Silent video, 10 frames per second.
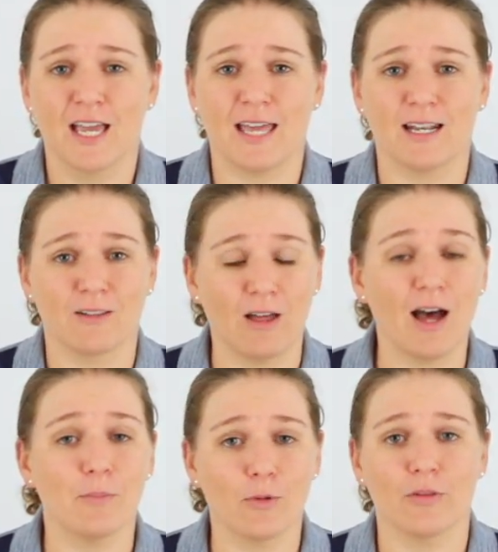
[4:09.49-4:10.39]
and a
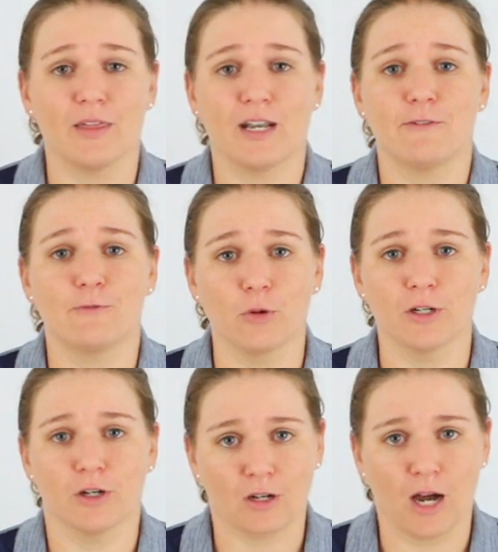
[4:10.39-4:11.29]
lot more than a
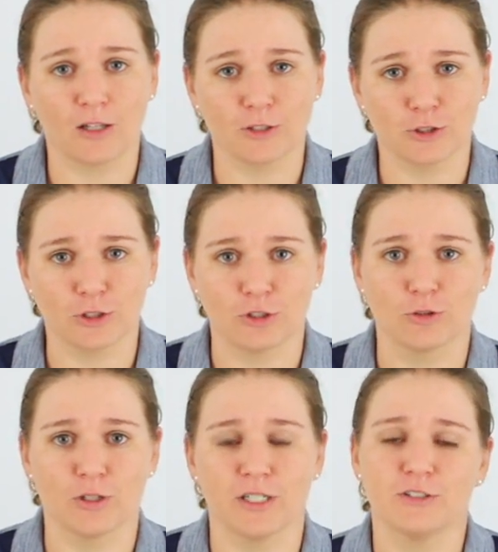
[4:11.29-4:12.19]
4-year college degree.